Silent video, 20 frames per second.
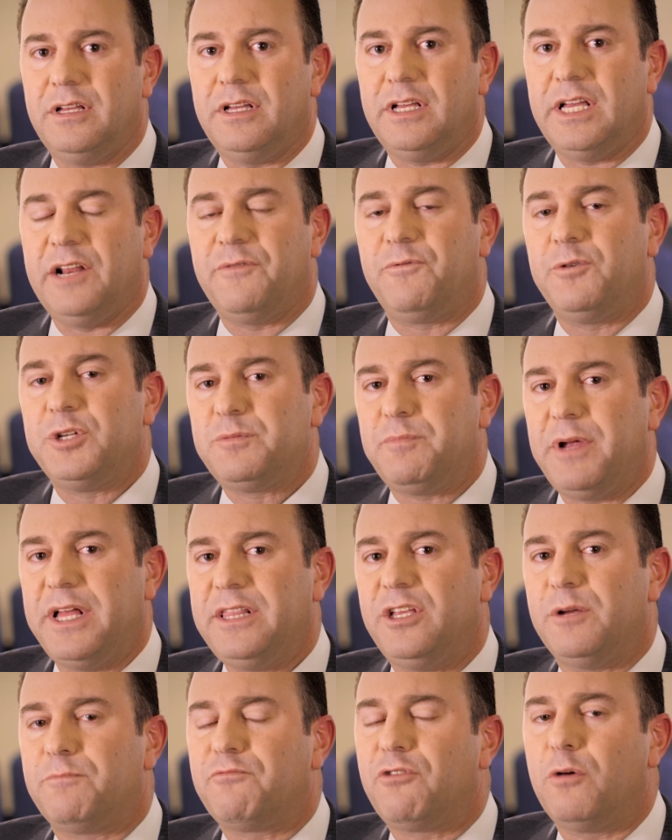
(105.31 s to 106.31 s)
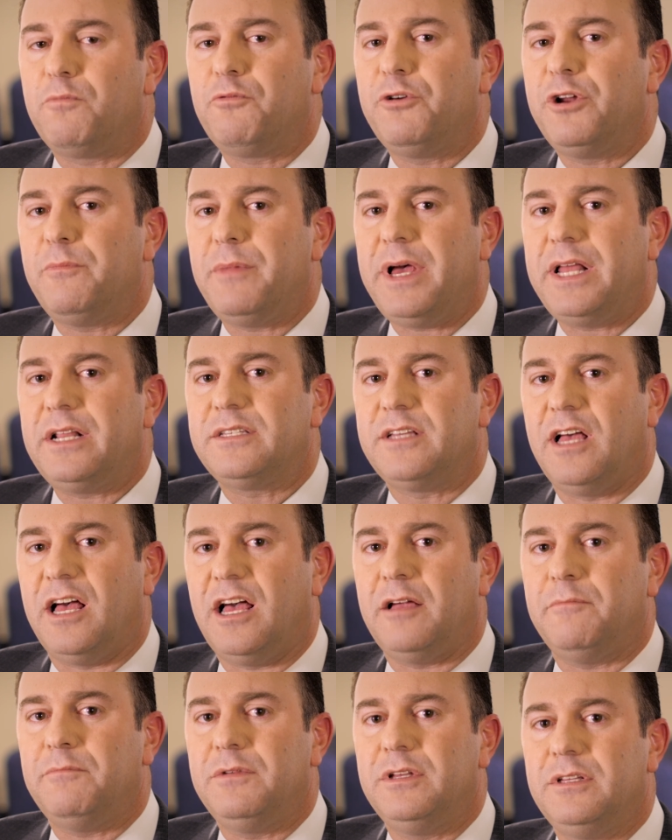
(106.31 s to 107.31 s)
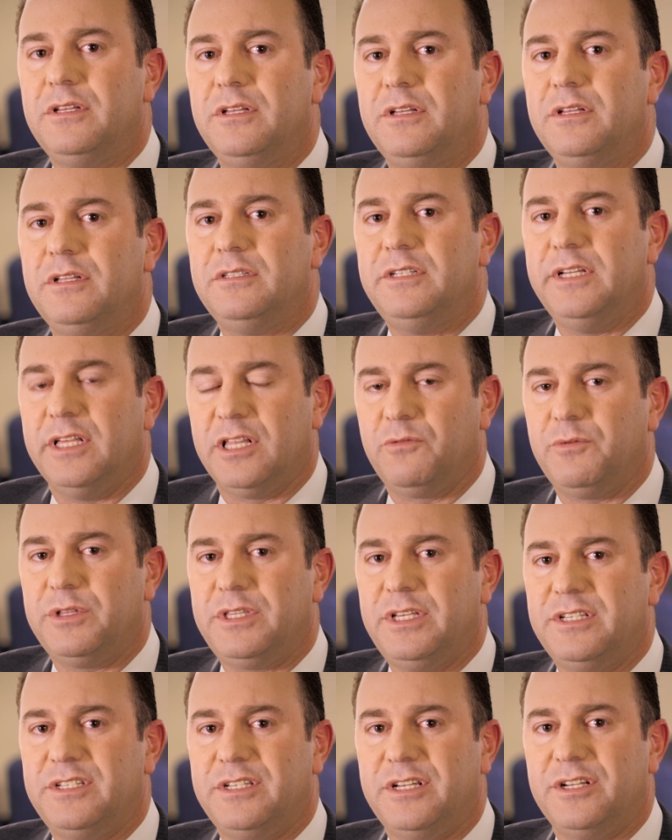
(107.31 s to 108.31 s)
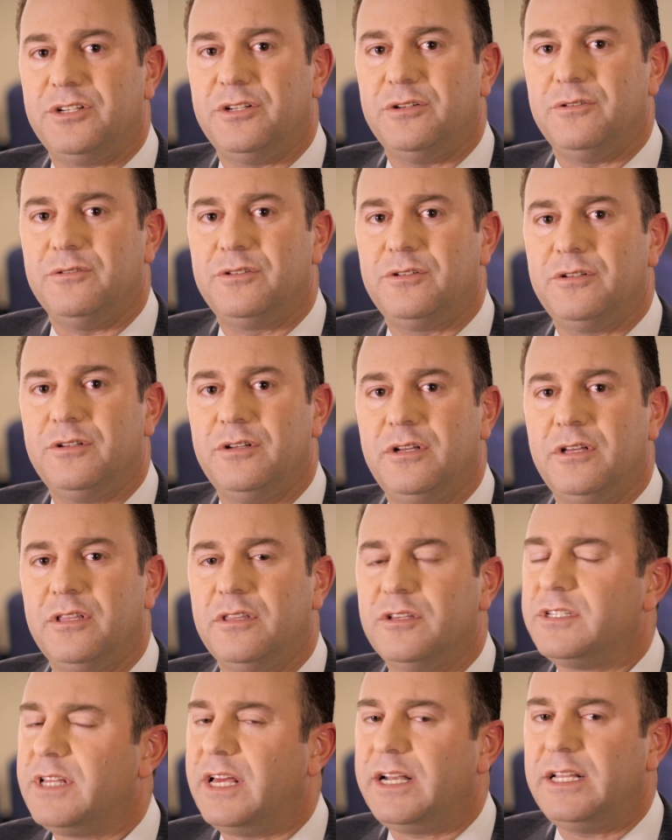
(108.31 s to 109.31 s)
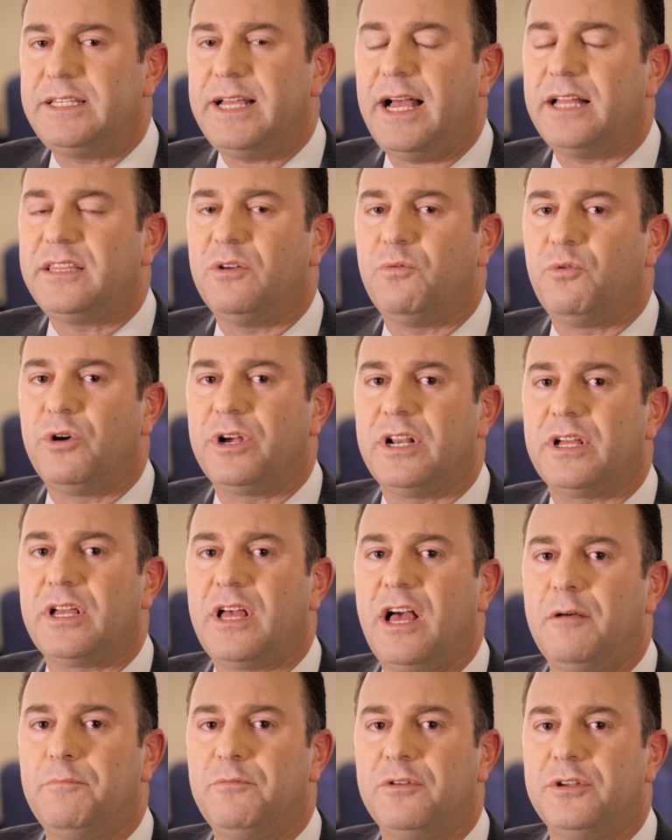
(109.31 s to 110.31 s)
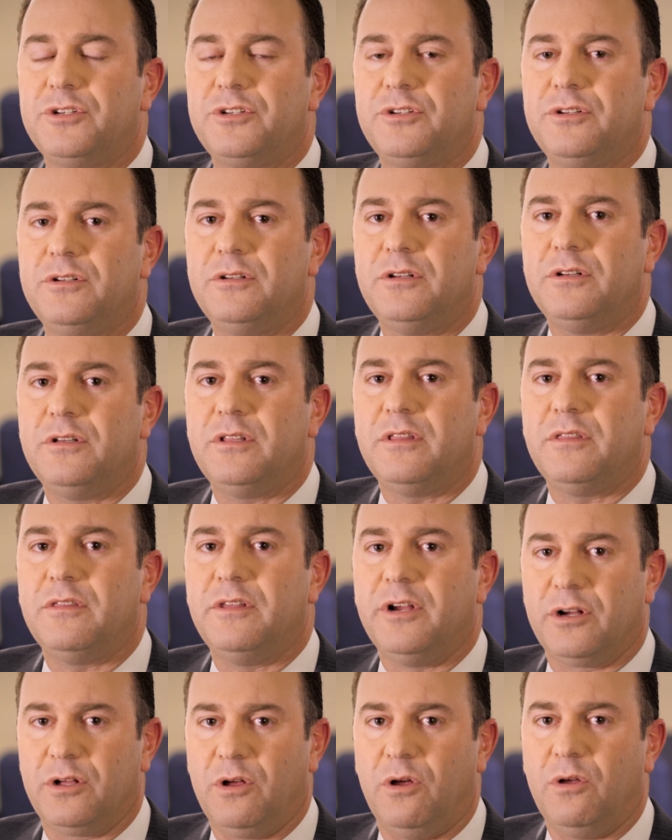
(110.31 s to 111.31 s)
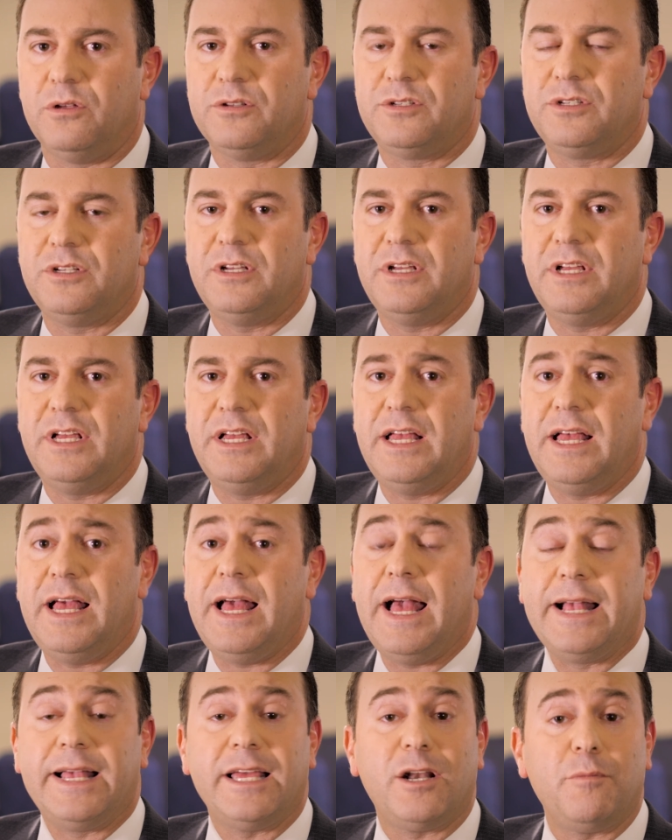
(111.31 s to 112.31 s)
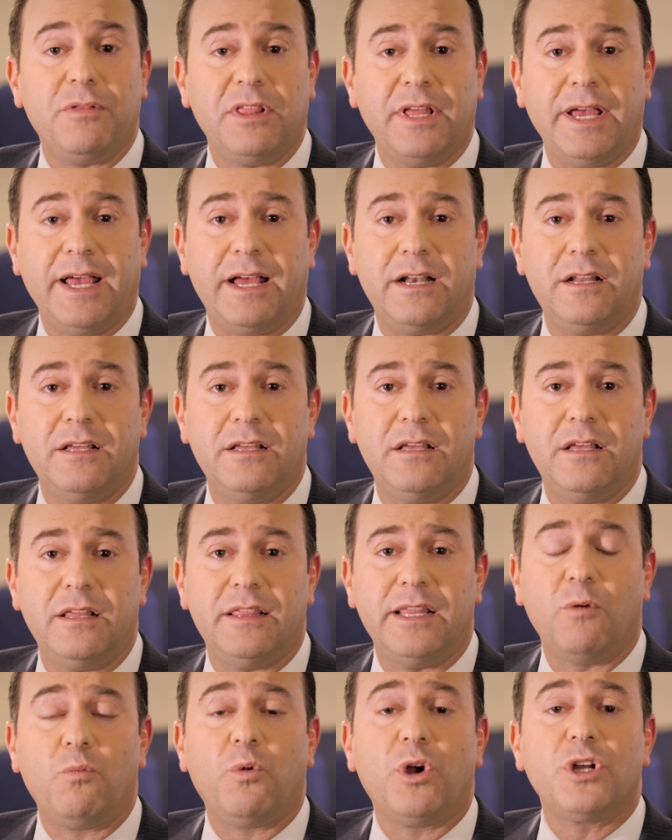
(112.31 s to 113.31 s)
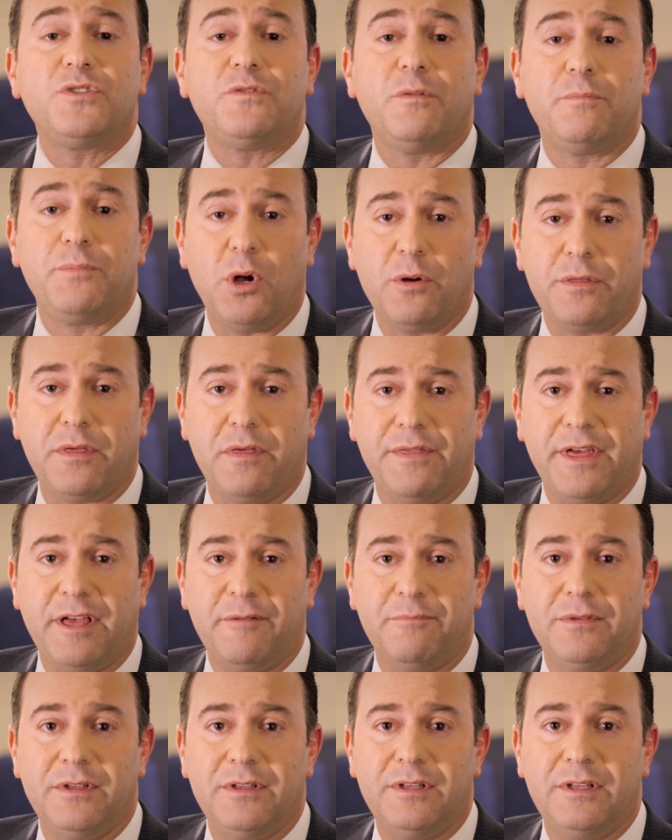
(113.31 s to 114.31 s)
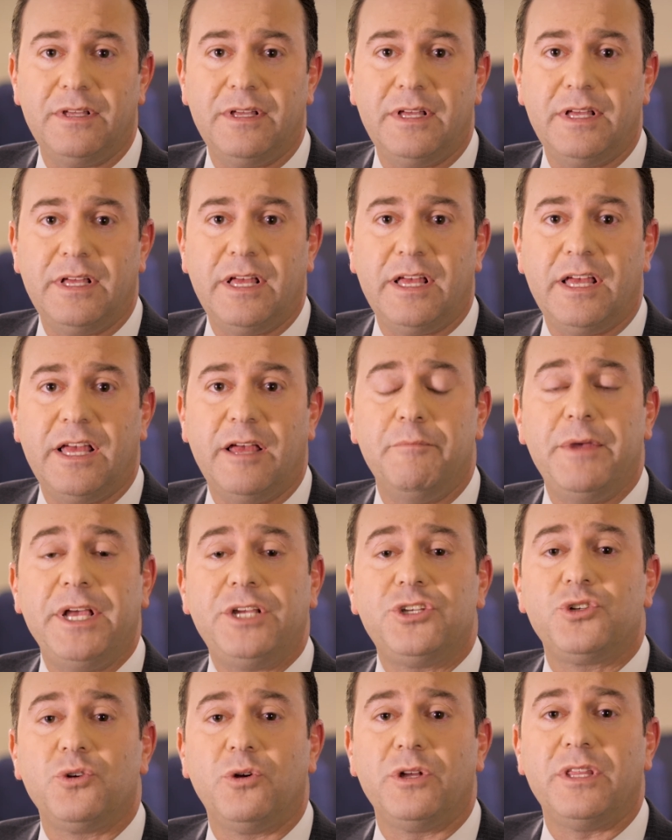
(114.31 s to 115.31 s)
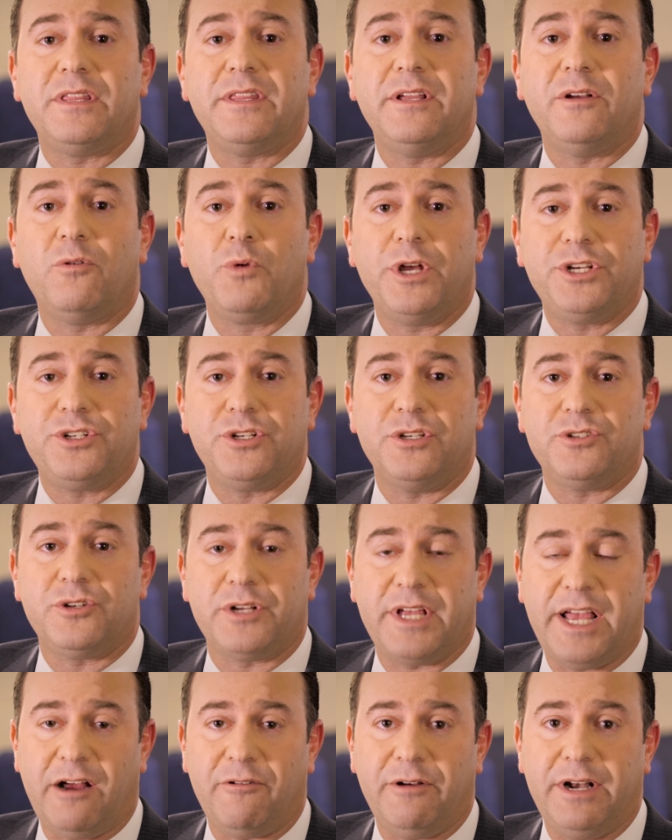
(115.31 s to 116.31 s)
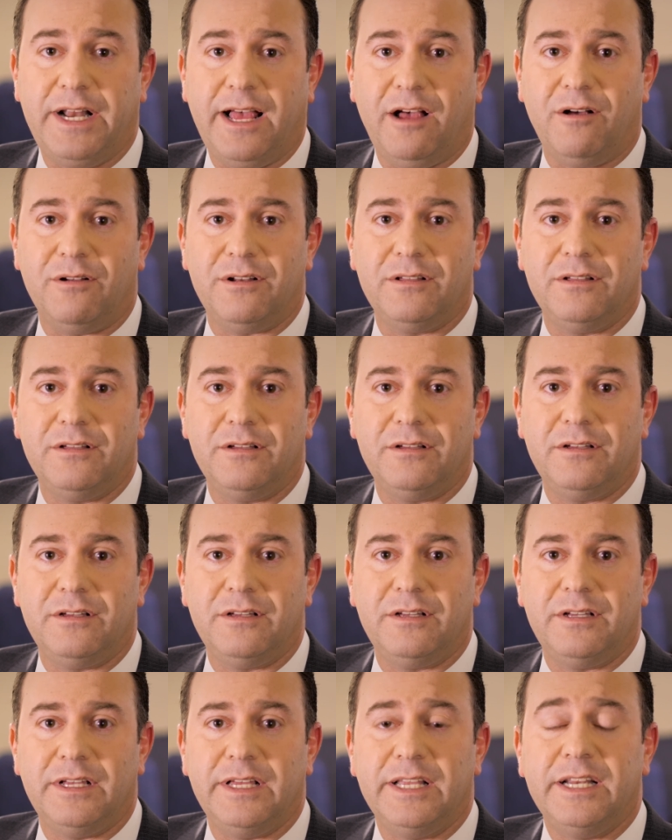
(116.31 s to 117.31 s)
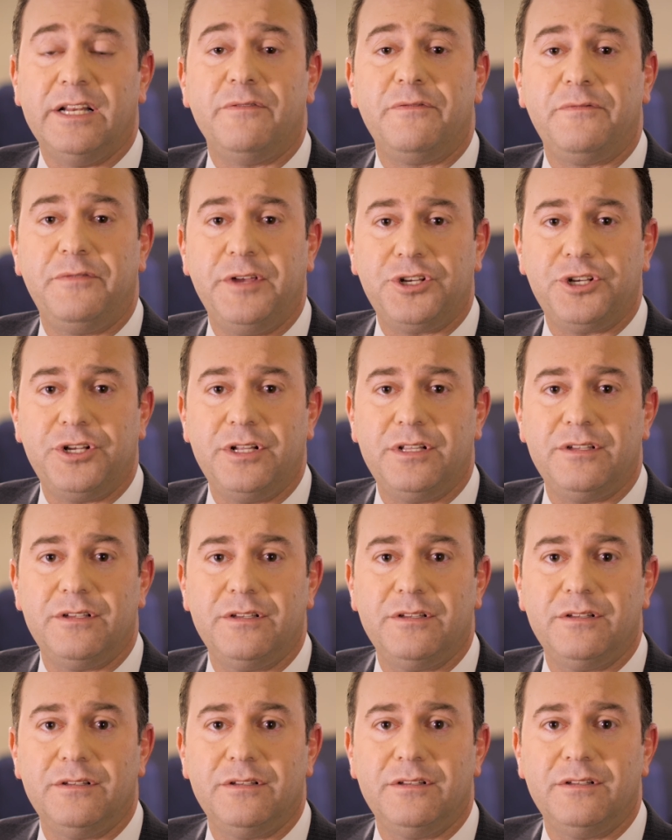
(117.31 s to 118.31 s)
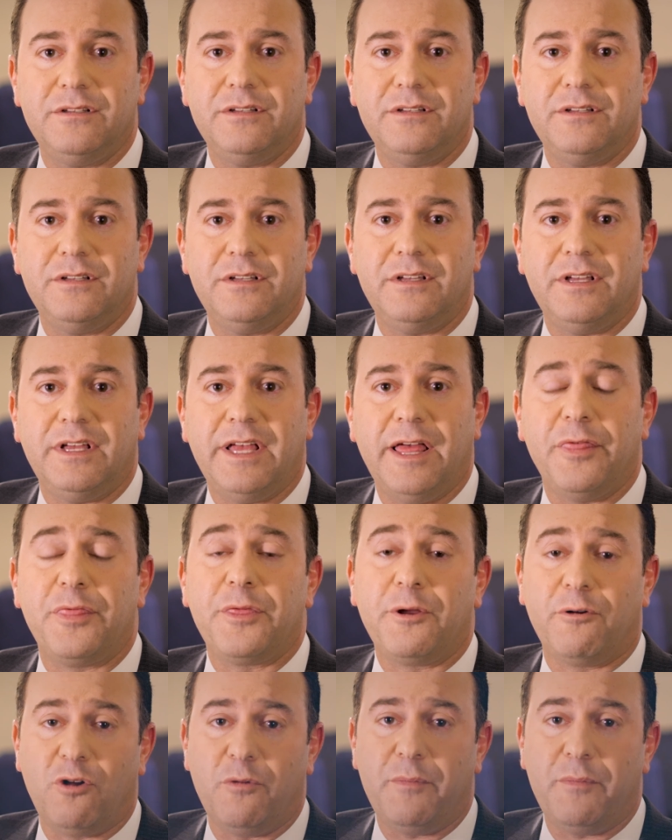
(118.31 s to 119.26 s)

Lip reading: And if we spend the appropriate amount of time dealing with these issues, there's not a doubt that we're going to accomplish their goals and get a plan that works for both of them and make sure that their wishes are carried out in an efficient and thorough